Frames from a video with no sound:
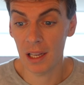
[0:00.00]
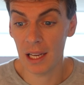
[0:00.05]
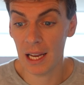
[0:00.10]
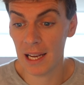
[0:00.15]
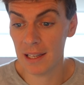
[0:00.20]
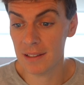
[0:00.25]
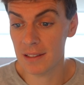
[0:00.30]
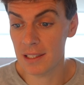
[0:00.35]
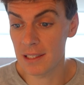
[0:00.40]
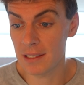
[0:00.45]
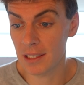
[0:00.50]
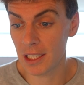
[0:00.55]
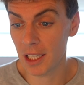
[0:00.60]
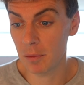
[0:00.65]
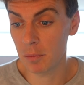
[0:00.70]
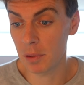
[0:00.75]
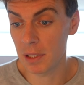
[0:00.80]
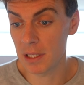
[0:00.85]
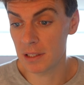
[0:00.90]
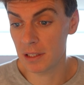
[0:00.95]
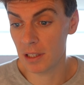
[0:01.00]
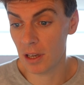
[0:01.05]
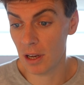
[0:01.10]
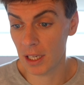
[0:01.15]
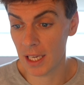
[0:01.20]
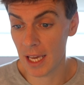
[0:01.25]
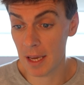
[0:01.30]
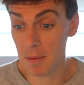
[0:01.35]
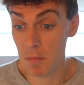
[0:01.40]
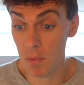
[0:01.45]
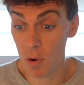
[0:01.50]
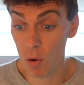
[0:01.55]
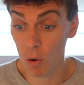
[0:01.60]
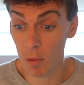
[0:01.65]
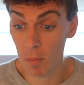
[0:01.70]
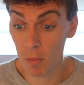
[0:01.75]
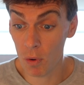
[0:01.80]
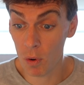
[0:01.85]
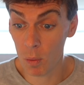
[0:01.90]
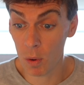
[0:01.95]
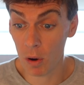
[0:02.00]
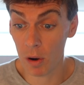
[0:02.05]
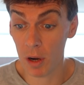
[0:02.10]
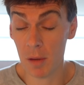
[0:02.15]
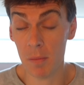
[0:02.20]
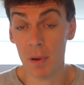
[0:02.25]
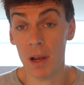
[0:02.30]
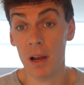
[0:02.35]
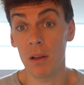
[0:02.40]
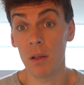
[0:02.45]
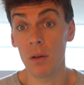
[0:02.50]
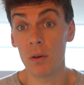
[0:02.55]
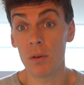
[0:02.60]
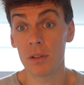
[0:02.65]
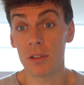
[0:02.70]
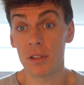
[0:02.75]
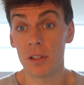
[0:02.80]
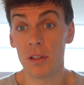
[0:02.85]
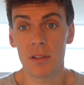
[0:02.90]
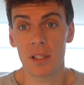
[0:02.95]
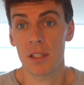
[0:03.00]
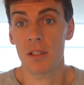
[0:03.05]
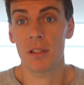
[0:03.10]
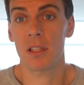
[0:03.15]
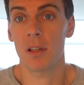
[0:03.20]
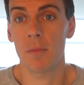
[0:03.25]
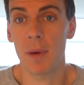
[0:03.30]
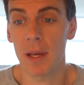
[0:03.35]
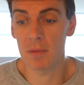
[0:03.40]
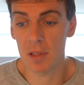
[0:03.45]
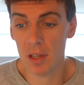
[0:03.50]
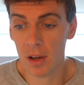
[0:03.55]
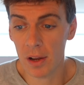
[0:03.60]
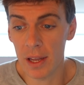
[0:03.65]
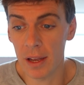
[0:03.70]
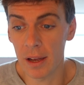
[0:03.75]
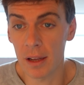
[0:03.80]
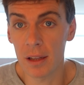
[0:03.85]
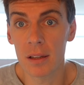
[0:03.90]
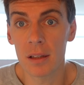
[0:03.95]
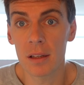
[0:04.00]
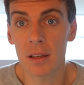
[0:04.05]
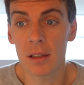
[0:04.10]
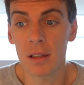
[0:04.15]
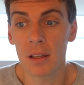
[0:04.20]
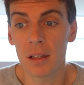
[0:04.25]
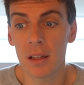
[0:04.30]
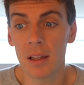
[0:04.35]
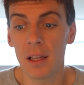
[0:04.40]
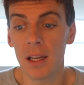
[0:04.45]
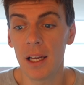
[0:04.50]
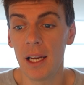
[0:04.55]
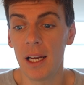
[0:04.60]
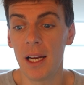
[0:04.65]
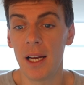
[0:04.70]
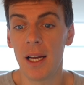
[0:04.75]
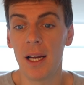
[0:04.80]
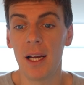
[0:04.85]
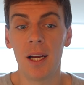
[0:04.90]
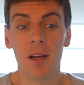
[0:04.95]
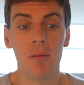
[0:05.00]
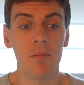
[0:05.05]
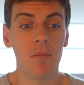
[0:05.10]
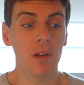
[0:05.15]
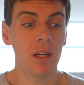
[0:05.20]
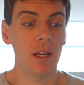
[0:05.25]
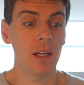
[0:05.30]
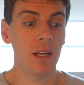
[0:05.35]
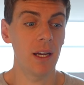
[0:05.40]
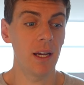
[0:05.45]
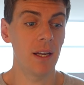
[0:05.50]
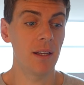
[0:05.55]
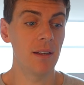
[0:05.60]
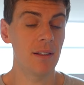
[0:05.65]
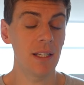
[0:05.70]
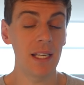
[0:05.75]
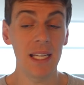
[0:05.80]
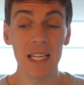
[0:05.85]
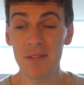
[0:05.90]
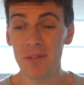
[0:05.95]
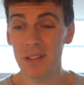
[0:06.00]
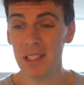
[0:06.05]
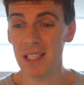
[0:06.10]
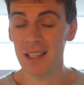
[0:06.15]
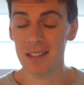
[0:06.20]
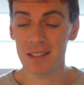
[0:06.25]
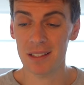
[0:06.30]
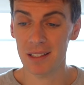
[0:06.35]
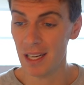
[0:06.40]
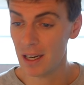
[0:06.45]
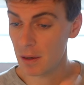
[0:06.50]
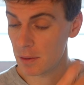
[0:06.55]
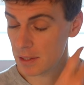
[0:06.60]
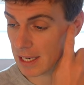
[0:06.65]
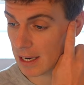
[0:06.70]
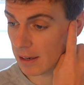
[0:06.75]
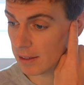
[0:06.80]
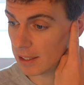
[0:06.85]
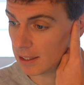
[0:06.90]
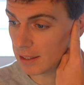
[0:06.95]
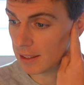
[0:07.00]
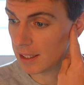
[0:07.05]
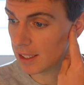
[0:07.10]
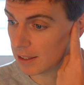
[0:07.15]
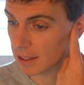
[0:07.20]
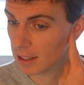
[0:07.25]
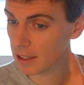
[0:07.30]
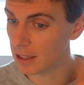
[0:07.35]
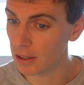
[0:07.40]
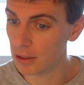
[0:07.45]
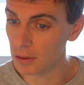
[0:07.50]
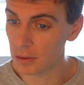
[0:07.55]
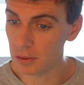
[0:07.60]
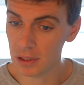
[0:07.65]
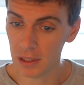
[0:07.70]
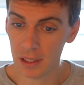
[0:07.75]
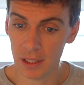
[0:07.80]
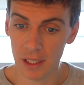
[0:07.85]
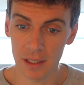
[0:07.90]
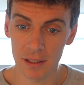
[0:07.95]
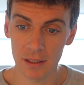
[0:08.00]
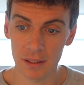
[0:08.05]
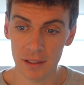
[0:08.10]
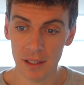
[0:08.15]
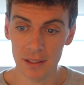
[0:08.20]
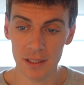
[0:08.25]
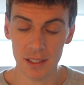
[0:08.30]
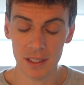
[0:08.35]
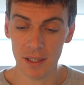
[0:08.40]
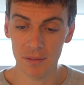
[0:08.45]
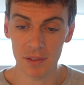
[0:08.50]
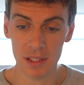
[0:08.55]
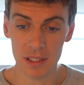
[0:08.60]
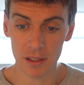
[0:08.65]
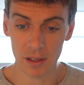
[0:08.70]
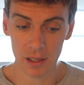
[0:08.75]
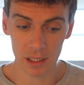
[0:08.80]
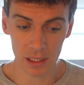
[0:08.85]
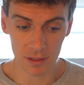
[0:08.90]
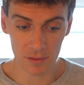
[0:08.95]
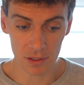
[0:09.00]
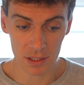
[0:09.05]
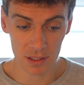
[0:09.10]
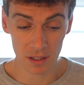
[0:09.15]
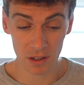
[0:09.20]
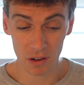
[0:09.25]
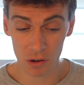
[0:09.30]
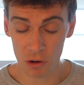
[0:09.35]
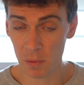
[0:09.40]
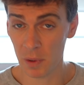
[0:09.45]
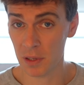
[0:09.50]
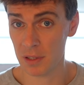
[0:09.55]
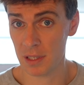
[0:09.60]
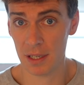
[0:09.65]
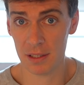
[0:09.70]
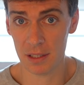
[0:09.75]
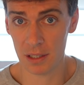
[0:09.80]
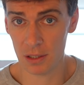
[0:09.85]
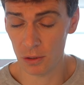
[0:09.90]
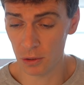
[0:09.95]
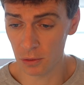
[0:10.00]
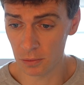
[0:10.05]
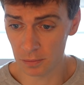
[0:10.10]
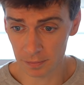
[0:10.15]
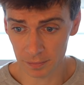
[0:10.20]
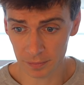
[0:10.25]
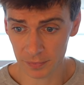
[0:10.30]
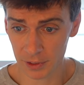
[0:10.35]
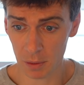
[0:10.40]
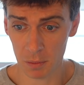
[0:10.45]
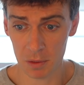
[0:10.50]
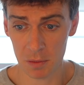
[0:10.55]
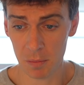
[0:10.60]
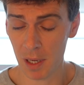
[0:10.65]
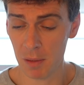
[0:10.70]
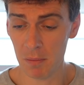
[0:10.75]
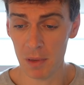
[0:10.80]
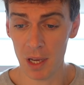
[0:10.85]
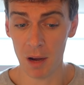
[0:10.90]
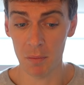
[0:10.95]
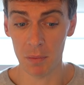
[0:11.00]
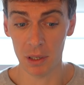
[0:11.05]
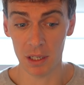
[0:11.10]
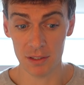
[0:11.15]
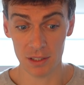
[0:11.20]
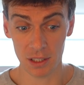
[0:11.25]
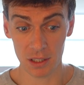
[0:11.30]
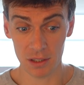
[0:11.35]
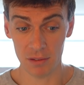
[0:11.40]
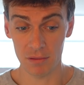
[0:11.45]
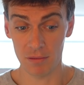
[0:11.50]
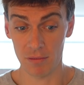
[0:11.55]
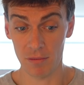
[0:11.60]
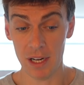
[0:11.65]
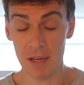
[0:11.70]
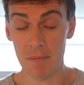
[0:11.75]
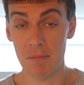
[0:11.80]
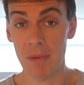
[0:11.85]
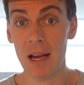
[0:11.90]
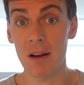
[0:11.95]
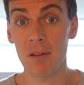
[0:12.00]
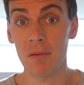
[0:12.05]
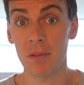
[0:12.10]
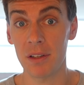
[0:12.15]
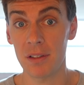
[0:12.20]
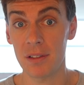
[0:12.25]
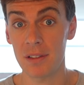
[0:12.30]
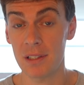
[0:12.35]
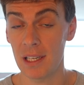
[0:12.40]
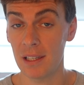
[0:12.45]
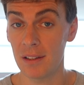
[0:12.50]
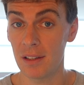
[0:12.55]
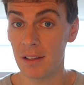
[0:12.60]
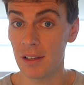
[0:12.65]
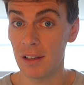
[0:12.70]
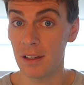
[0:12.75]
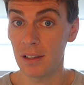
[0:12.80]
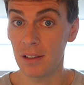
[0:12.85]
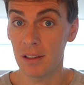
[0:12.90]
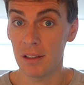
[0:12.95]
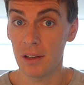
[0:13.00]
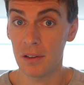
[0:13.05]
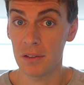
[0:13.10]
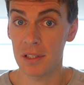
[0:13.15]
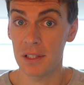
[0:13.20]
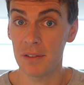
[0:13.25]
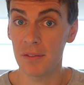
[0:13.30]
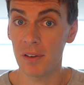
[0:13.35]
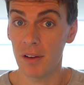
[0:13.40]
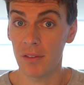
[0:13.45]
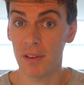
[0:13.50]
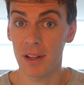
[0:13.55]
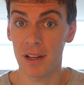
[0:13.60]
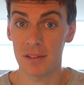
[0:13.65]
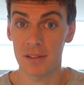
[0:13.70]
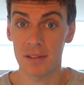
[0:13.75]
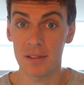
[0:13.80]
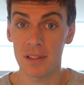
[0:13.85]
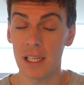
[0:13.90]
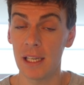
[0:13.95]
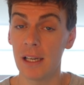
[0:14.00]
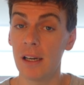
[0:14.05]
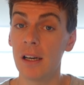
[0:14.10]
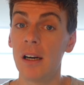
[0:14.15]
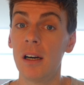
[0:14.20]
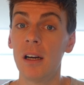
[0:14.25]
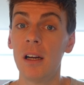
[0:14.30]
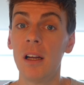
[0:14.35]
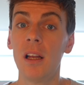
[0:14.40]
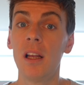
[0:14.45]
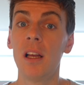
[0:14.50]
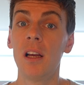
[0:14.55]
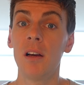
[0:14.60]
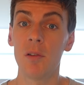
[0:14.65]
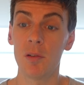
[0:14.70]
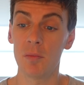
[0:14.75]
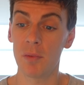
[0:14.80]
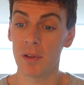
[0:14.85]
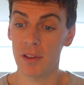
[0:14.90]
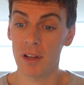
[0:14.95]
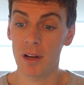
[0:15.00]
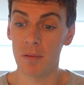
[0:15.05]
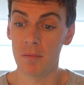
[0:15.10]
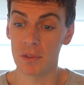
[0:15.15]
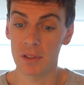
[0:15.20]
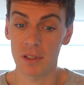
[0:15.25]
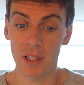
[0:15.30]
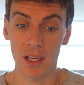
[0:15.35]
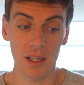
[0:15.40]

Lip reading: As these companies start getting more and more worried about lawsuits, they're just going to them tighter. And even yesterday I was out in the cold and I didn't have any tyre levers, and I almost had to call someone to pick me up because I couldn't remount the Conti 5000 TR with my thumbs.